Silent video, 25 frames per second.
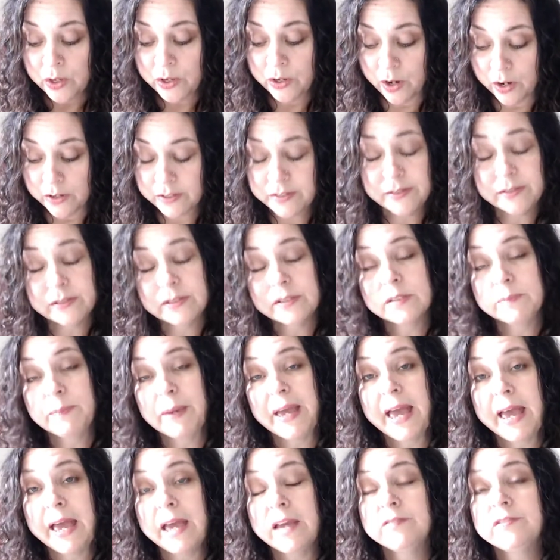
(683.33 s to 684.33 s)
Narcissists
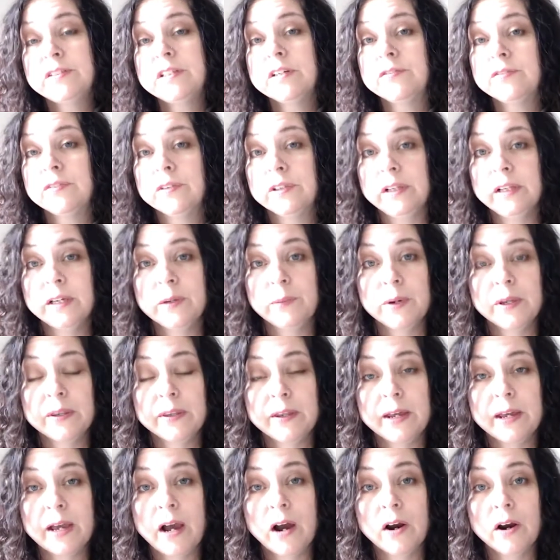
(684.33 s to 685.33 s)
behave differently when
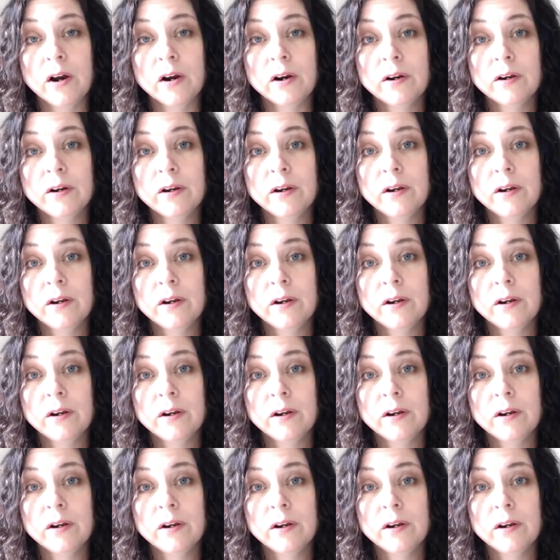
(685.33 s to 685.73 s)
they are,